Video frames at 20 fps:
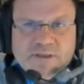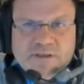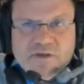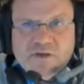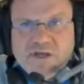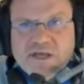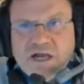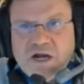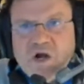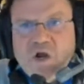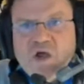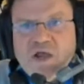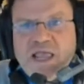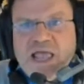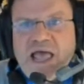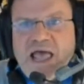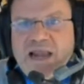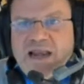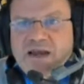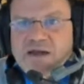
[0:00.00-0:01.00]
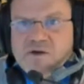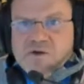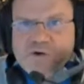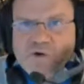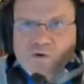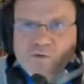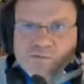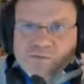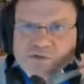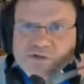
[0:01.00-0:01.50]
you can look at it in
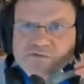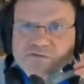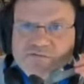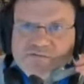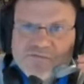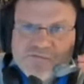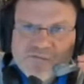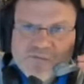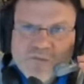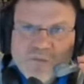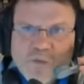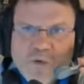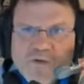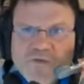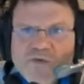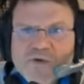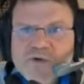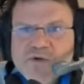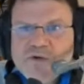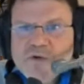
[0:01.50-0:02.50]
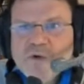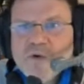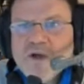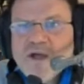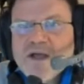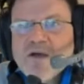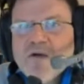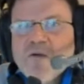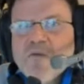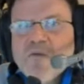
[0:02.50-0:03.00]
terms of what they're
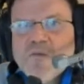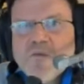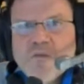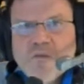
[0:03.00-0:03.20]
doing,